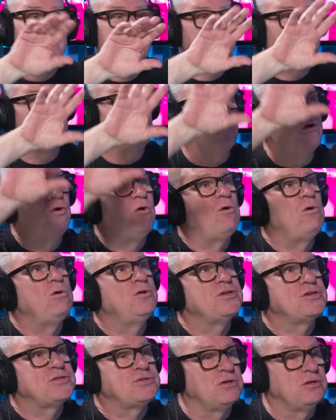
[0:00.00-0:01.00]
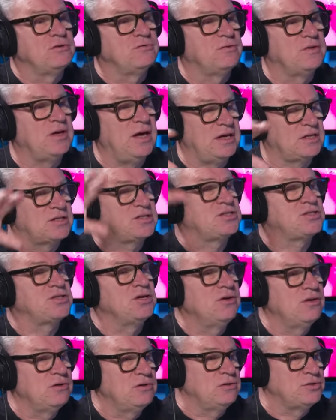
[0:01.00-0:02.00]
for all the sort of
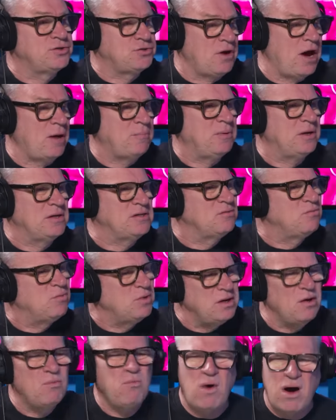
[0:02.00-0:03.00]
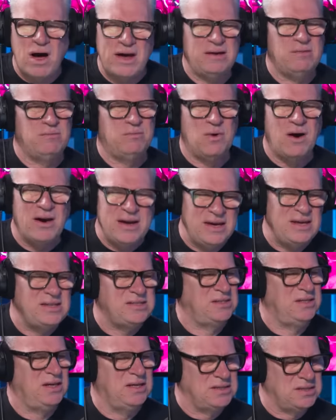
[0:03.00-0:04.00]
external trappings of, you know, why is
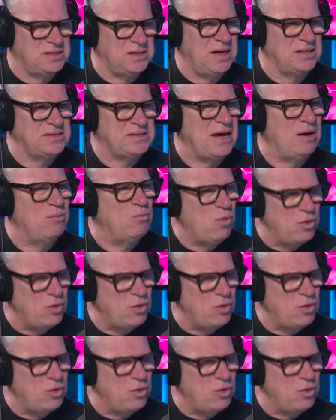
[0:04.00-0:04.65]
the internet down?